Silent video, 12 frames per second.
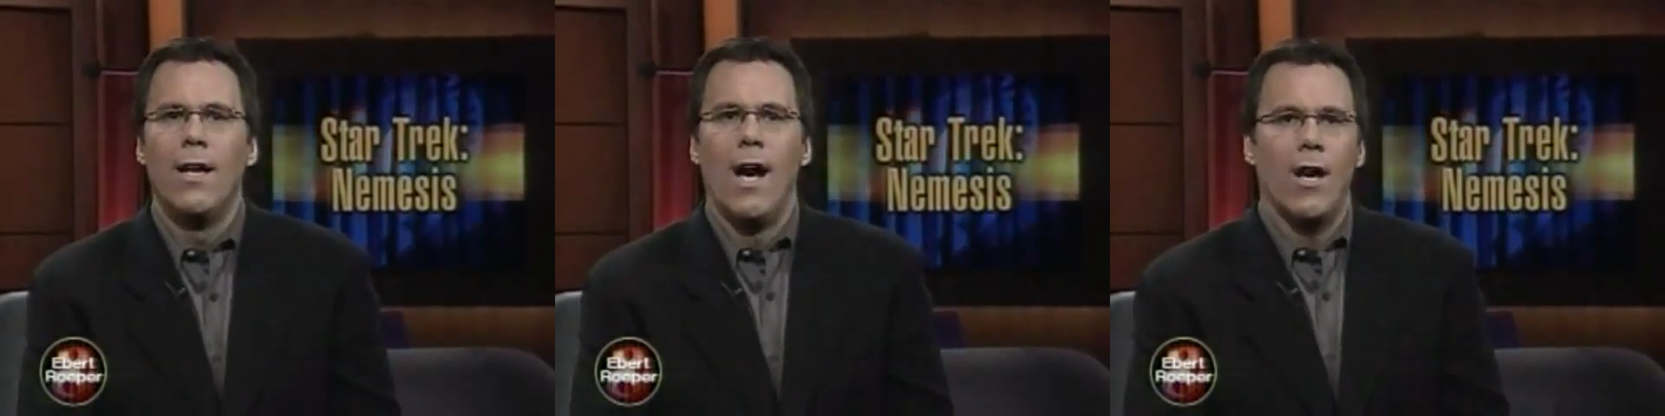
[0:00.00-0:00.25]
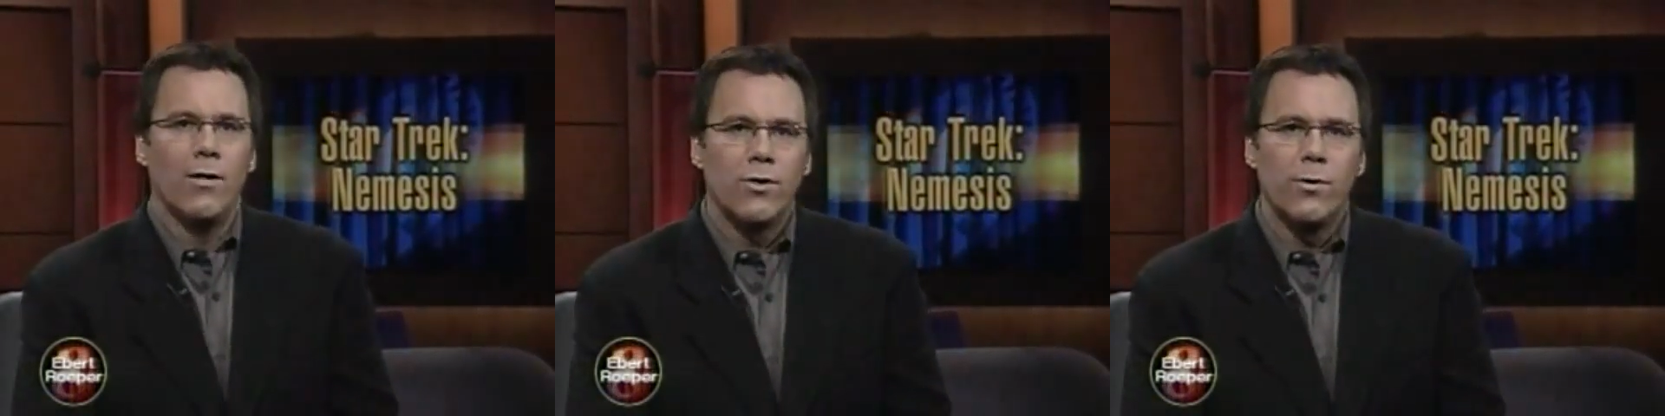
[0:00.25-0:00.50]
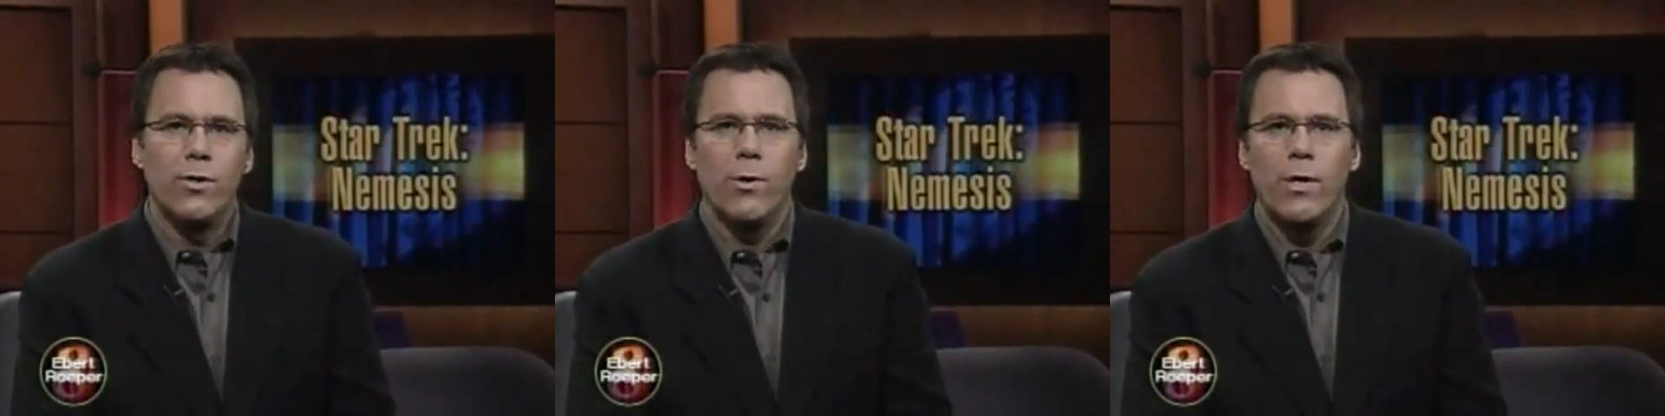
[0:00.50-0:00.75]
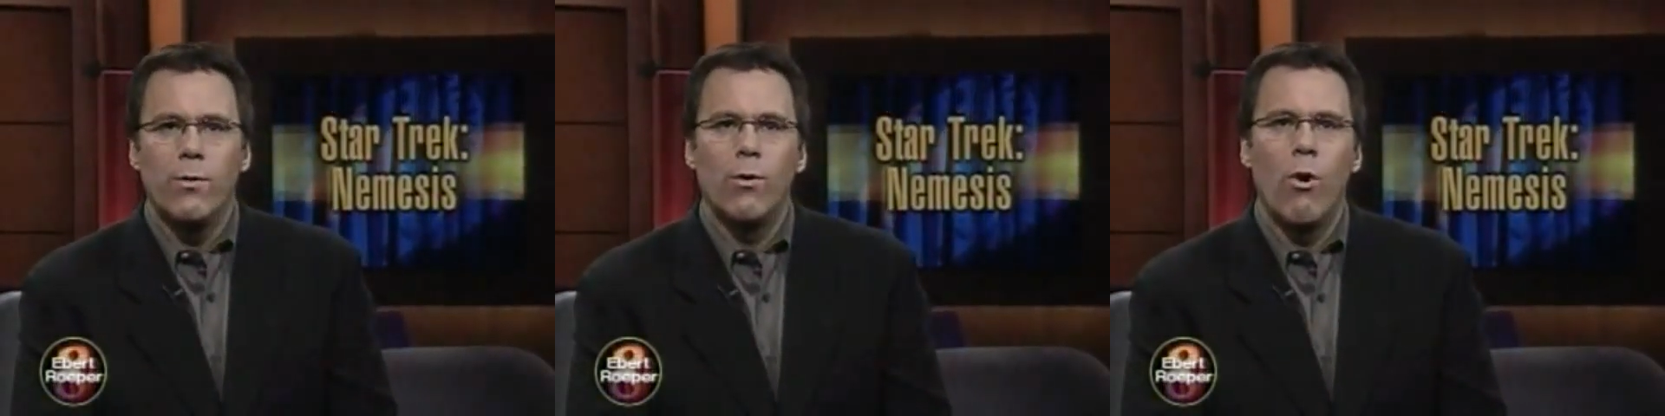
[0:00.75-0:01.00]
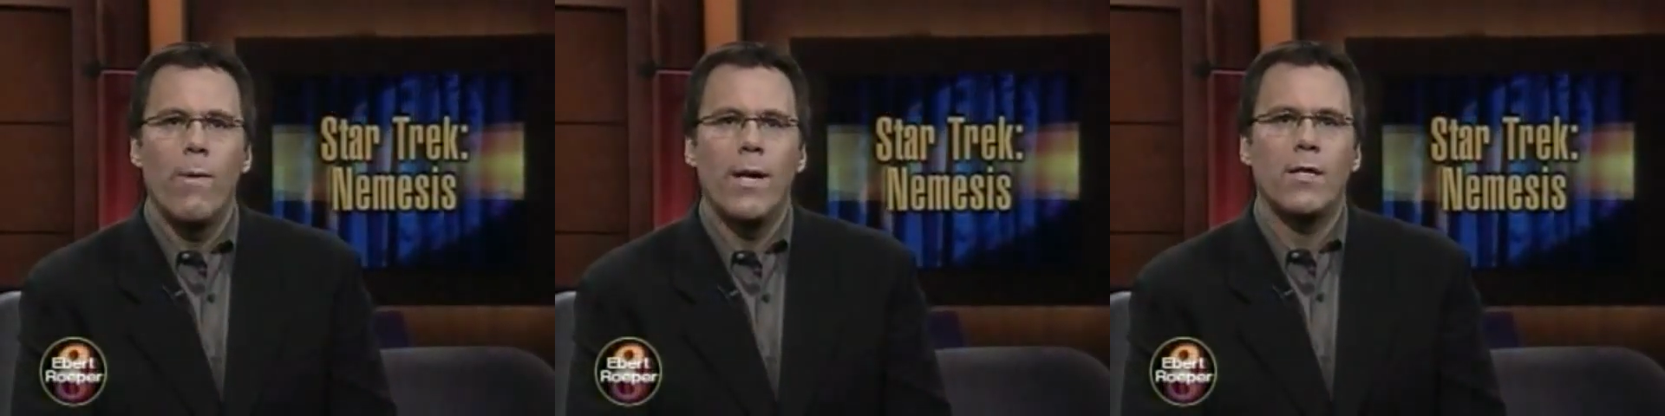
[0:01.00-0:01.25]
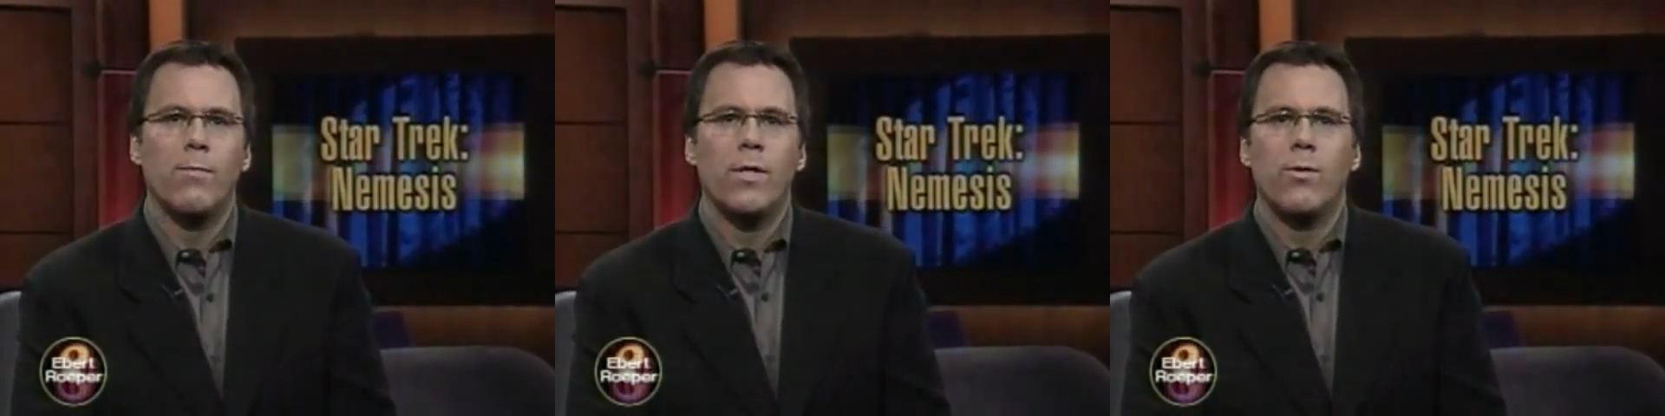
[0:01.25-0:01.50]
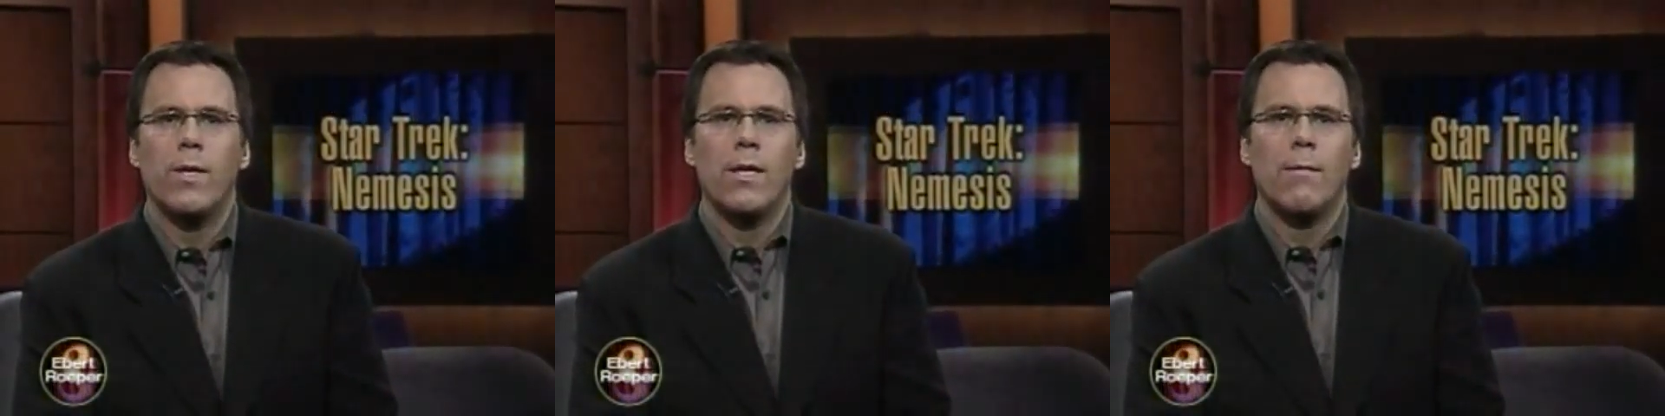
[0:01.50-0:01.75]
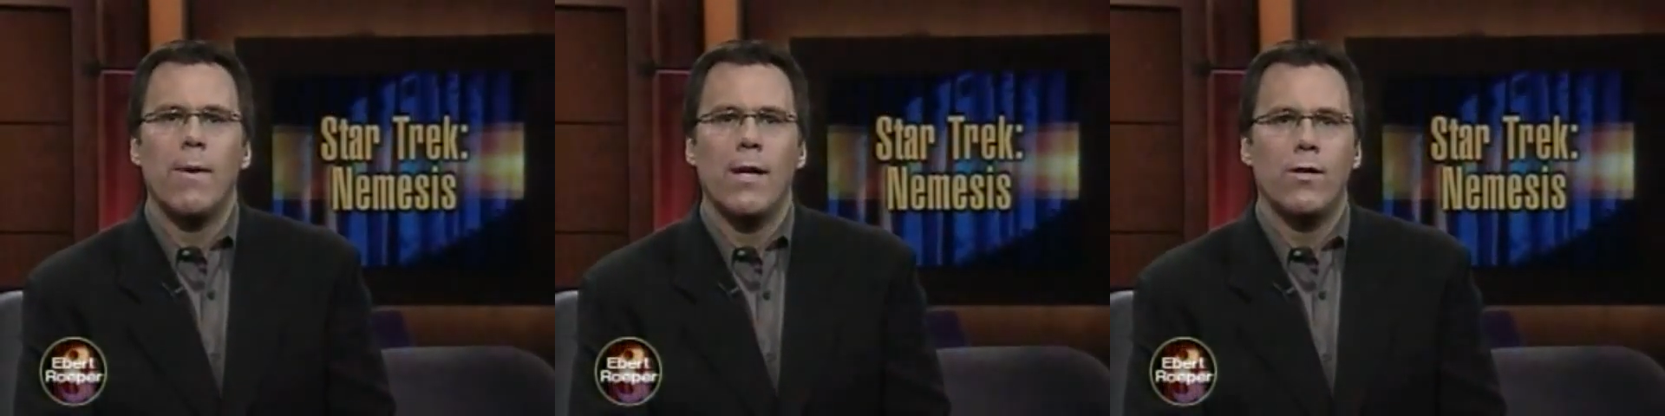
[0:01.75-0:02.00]
I also enjoyed the romance
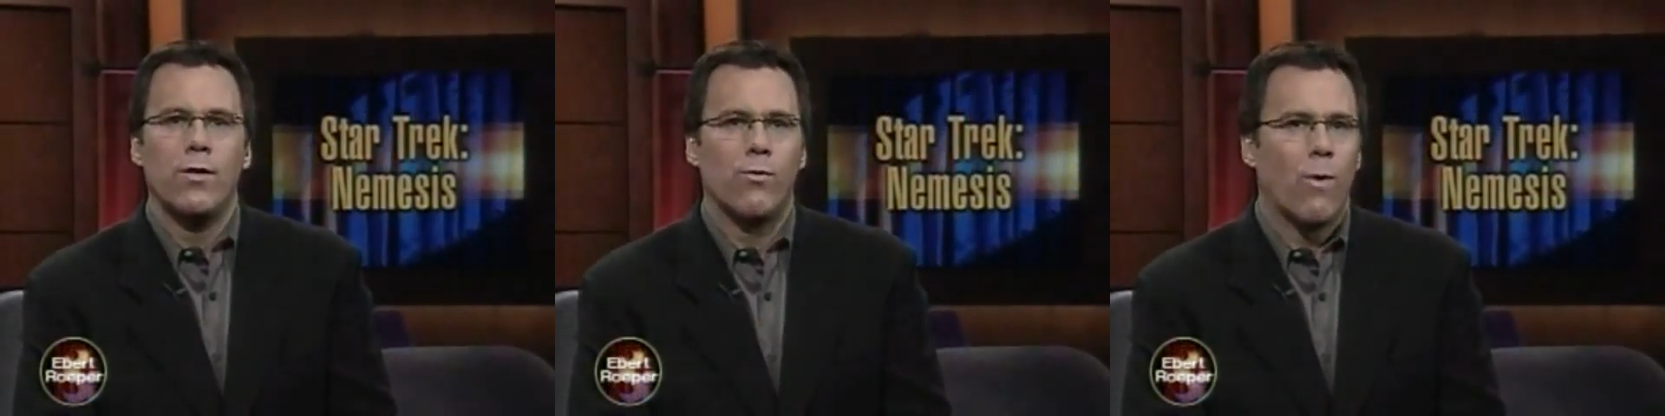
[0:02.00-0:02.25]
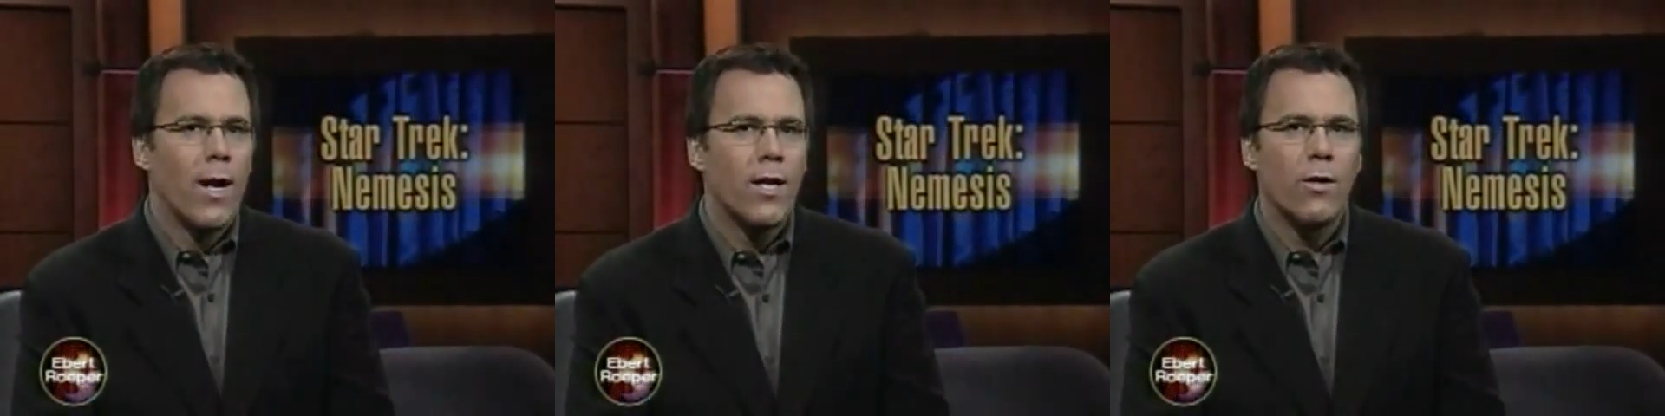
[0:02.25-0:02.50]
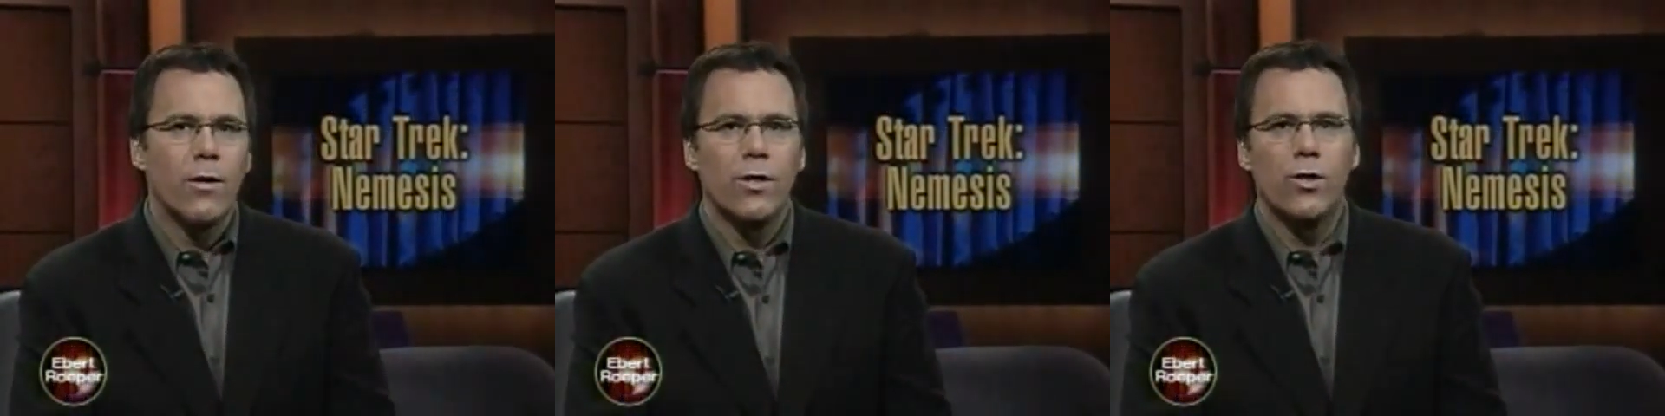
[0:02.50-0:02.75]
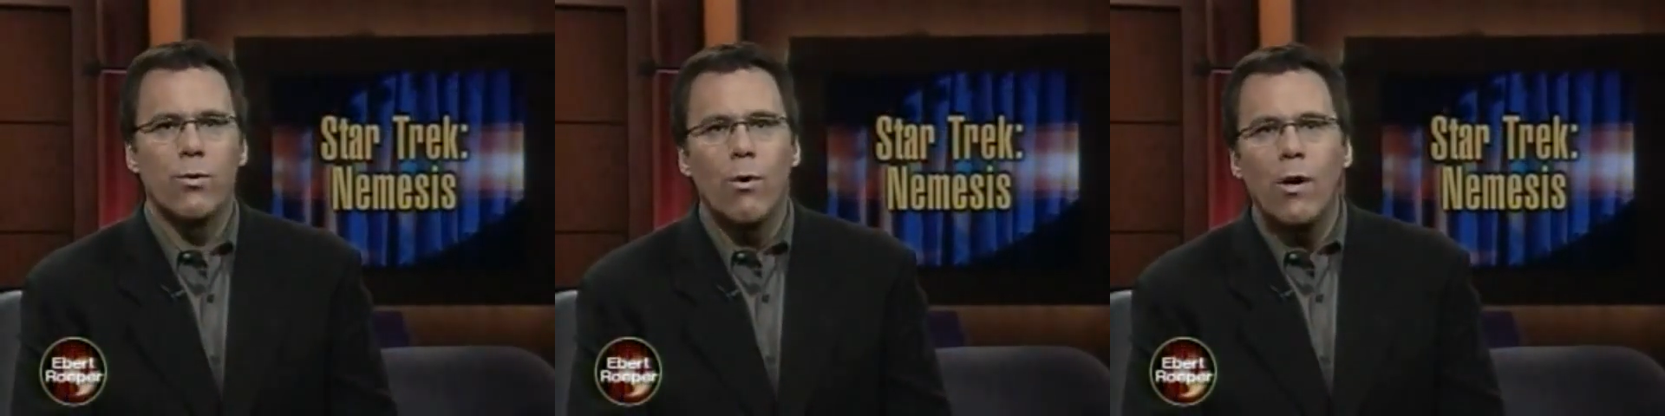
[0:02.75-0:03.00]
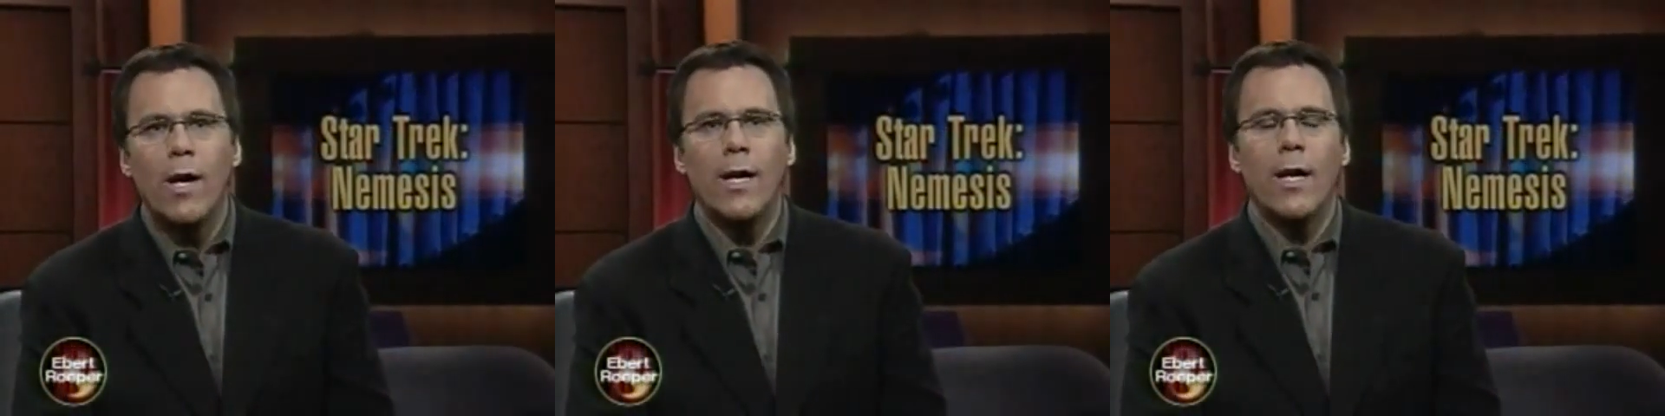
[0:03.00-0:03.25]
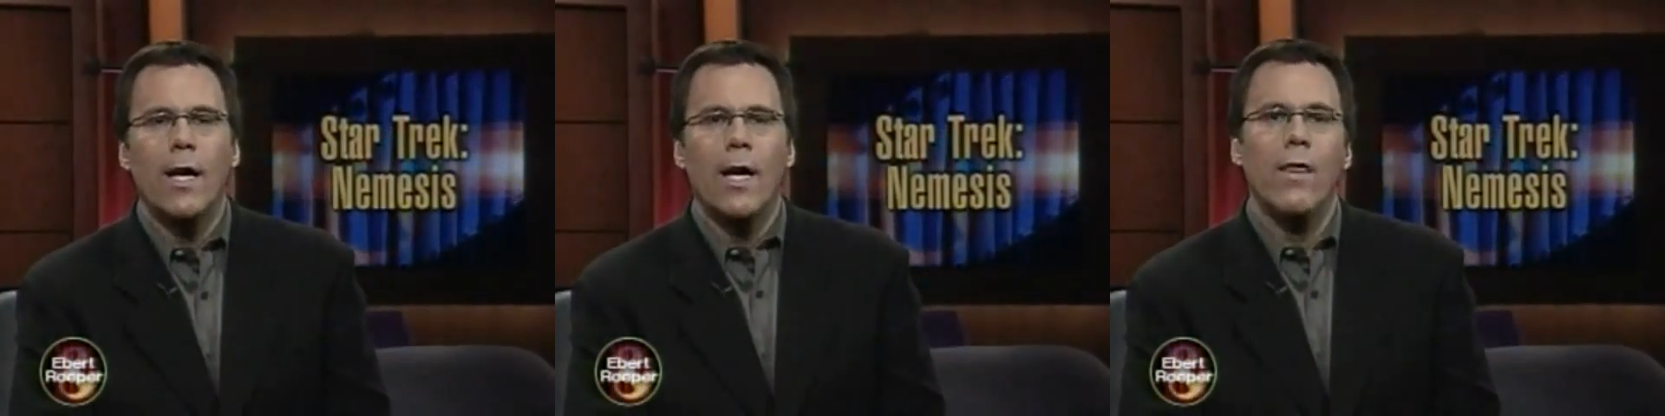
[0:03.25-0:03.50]
between Commanders Riker and Troi,